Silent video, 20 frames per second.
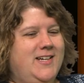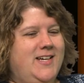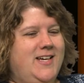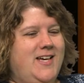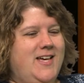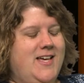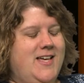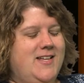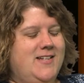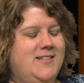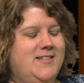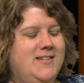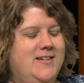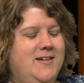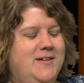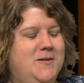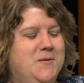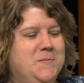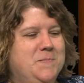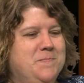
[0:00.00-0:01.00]
And
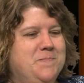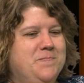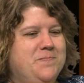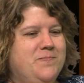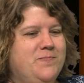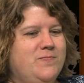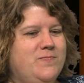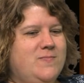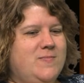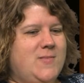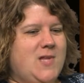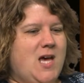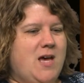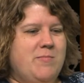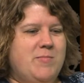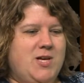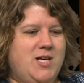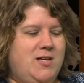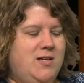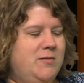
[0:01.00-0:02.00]
I
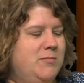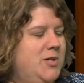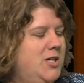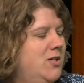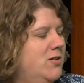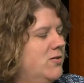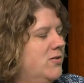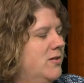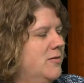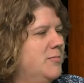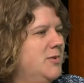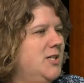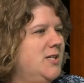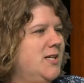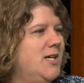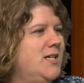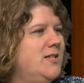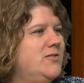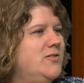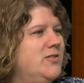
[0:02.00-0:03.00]
met him, and he couldn't have been
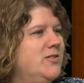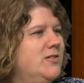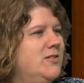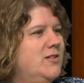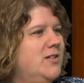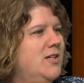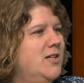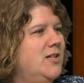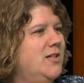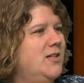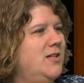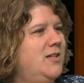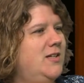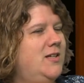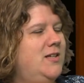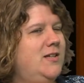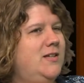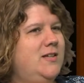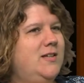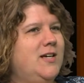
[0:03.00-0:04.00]
nicer. And
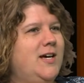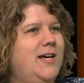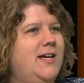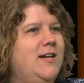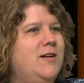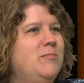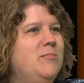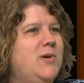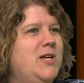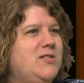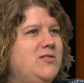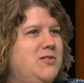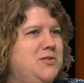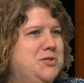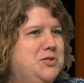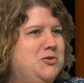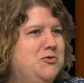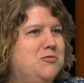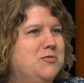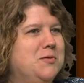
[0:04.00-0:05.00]
I had a
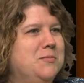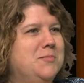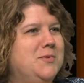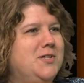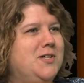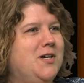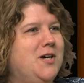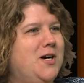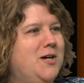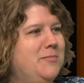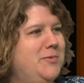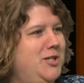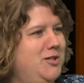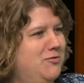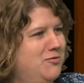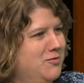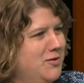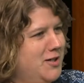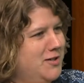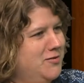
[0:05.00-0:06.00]
message from a comedy
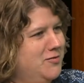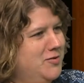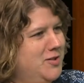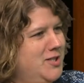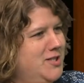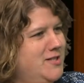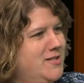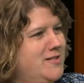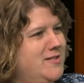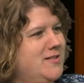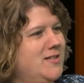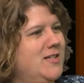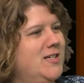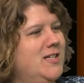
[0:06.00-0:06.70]
friend of his,